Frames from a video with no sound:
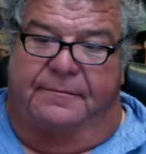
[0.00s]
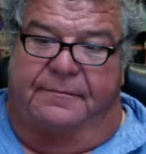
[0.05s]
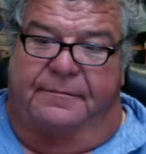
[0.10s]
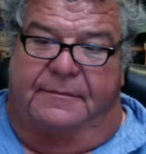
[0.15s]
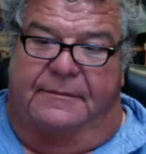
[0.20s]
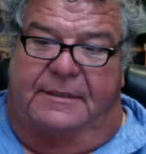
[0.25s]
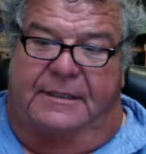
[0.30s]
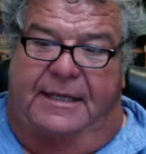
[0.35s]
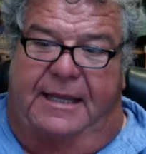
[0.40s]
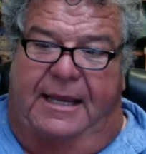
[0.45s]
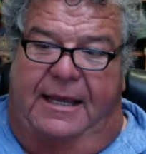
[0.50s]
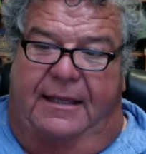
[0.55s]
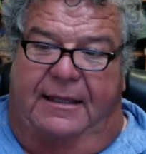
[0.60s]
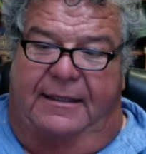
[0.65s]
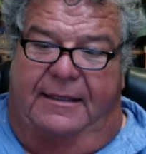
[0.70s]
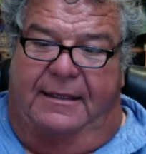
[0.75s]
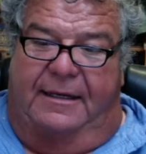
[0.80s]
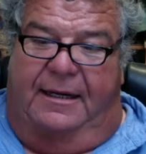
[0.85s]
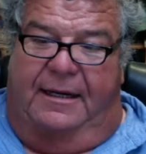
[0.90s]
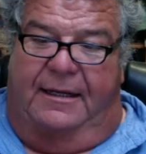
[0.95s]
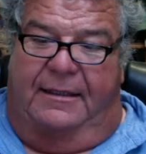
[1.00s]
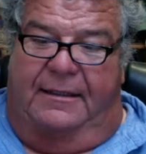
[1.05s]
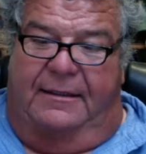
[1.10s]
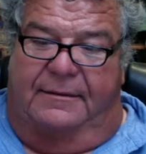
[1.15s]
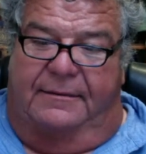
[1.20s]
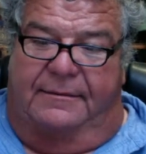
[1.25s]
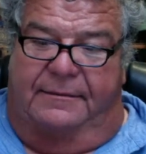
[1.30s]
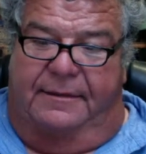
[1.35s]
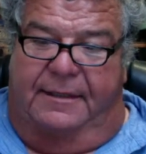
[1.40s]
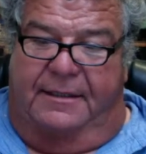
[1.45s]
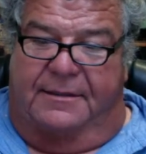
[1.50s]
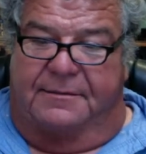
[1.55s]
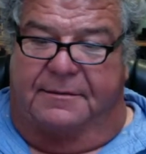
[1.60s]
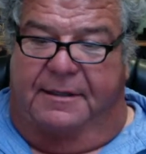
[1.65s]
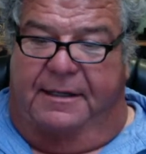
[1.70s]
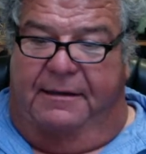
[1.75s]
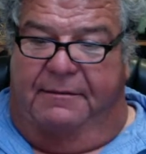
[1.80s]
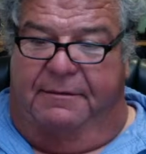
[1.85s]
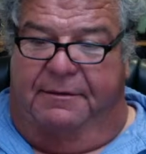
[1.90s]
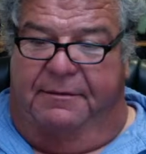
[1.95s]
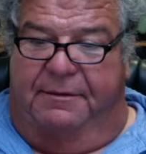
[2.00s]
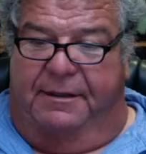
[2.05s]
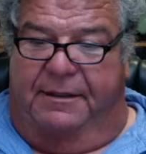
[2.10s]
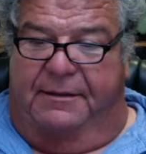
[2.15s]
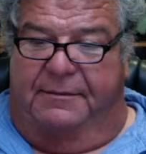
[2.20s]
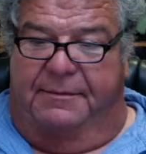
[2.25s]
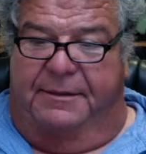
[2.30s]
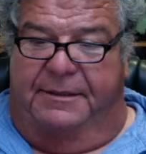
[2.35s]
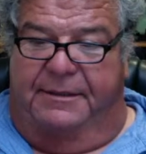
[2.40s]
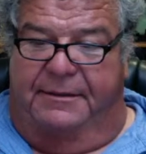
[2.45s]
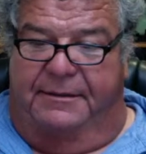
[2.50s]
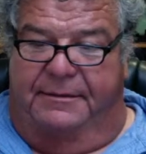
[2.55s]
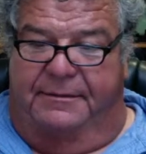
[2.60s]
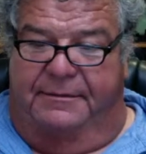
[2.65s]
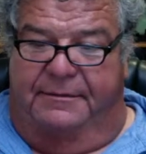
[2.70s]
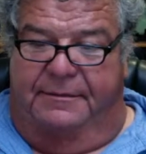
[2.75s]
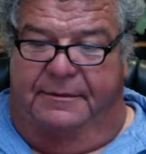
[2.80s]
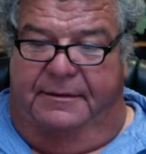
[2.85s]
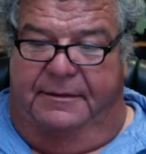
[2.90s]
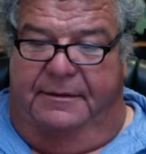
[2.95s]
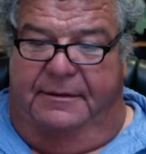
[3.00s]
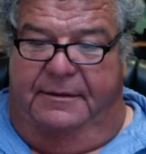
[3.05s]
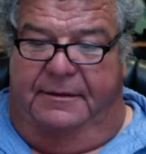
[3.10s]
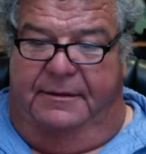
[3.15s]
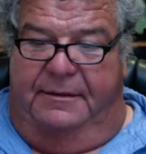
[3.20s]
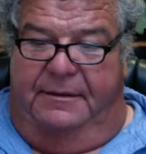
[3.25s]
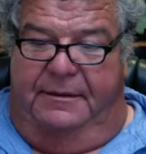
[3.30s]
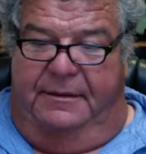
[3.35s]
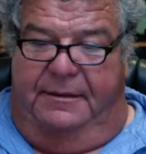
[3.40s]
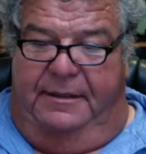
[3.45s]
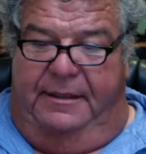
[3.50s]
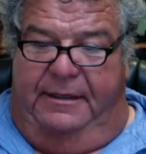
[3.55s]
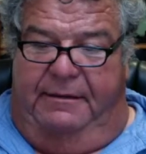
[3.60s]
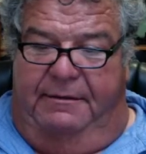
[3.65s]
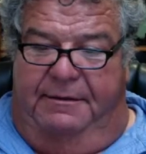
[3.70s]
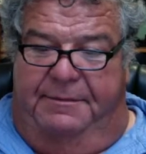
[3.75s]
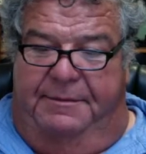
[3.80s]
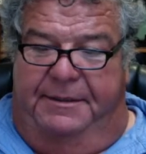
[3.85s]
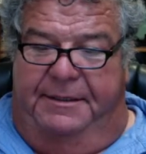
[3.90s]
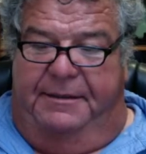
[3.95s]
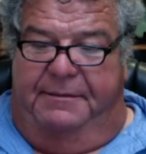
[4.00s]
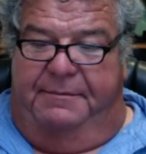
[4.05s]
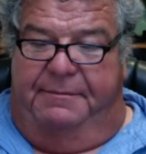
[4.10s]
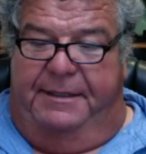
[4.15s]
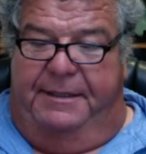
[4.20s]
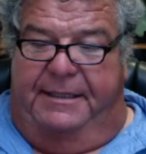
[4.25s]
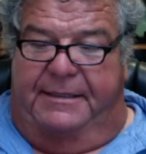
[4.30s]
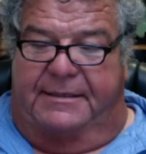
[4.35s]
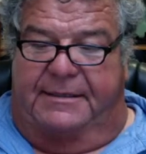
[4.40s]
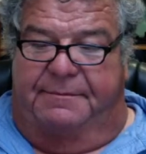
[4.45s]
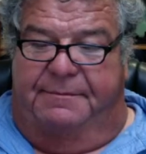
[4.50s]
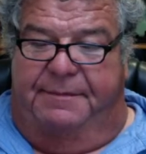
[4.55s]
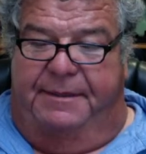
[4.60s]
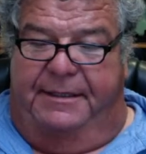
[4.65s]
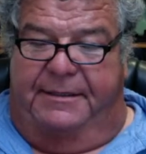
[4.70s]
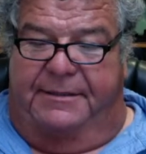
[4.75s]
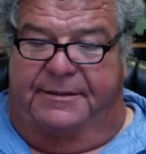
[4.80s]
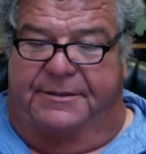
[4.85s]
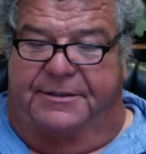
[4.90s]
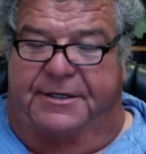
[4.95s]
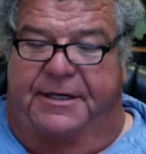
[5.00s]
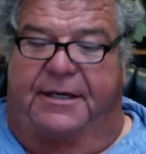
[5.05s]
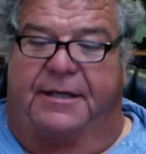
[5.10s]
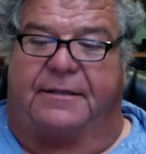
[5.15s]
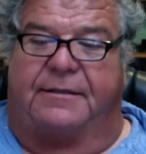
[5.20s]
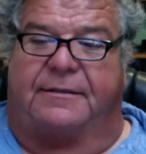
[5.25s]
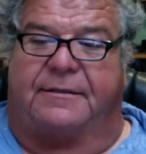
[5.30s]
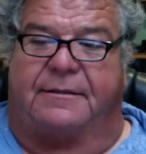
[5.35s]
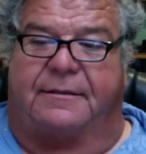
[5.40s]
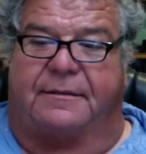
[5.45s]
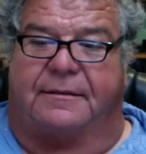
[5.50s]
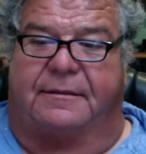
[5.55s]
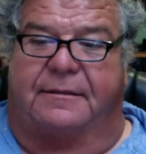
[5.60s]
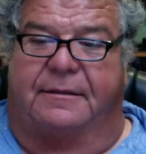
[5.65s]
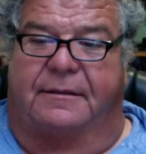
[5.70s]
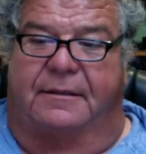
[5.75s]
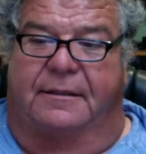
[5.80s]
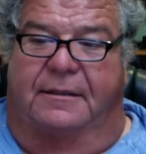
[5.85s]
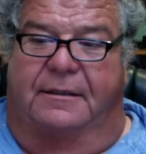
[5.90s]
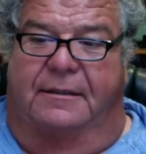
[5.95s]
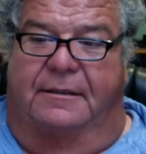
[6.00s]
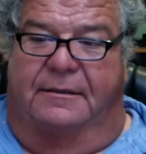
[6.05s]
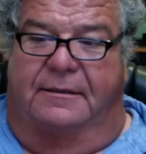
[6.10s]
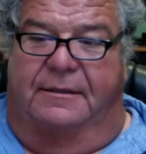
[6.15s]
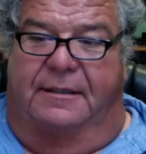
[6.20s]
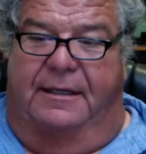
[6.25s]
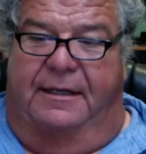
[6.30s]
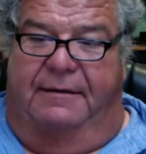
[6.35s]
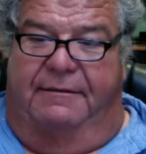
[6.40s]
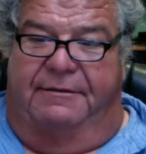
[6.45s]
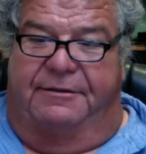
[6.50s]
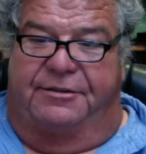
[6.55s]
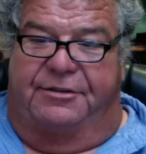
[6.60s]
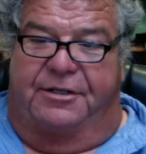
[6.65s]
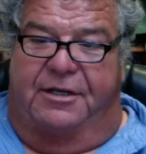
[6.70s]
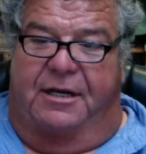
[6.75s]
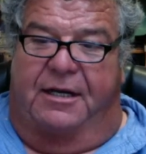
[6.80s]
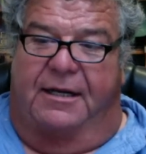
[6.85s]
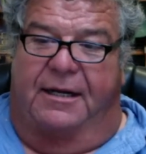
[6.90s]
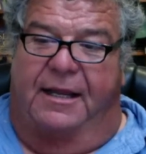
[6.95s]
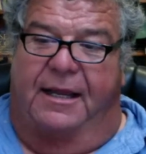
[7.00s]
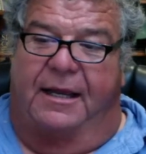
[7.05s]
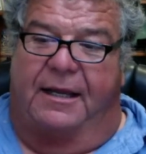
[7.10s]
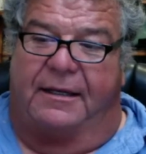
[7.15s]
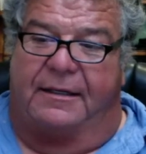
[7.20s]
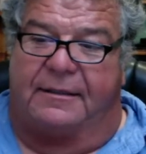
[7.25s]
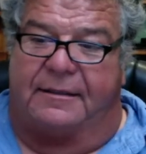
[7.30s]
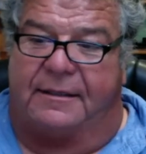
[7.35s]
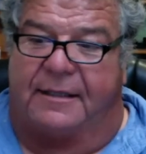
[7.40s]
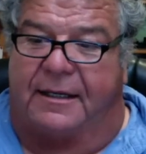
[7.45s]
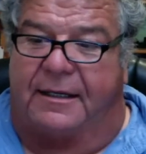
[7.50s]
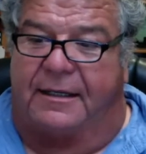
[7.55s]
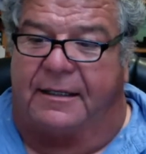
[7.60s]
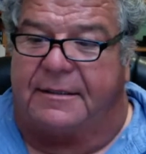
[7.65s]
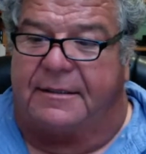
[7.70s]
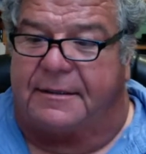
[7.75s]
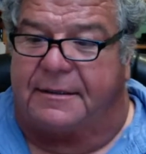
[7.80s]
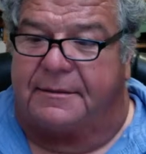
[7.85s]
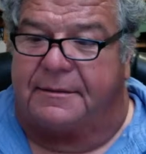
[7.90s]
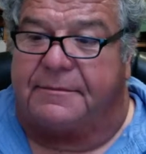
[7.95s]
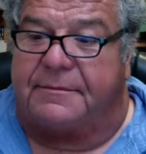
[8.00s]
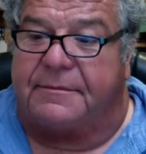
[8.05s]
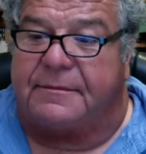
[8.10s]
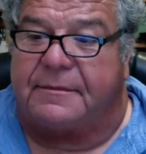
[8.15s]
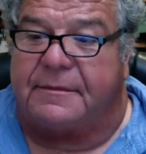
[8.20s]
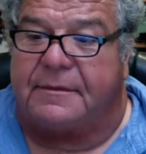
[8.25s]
to Catalina Island. That's what I would recommend. That would be your best chance to have a shot at getting some